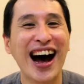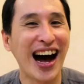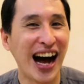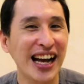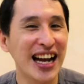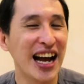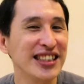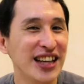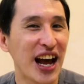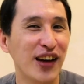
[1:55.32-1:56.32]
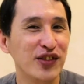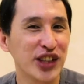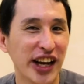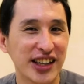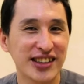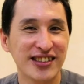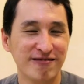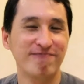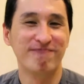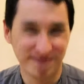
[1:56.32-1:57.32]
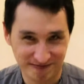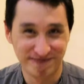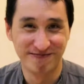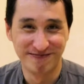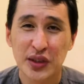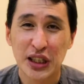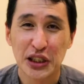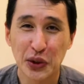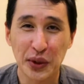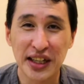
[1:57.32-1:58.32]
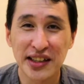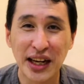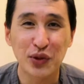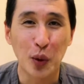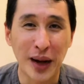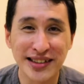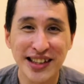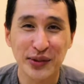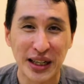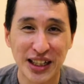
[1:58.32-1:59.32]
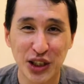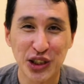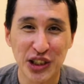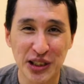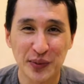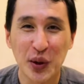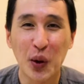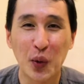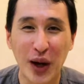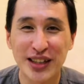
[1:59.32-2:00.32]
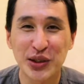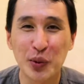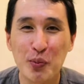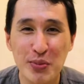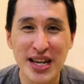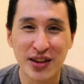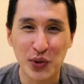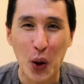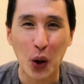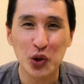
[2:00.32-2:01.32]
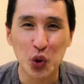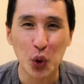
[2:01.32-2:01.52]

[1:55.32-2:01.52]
ISFJ. So in a romantic relationship, when you meet your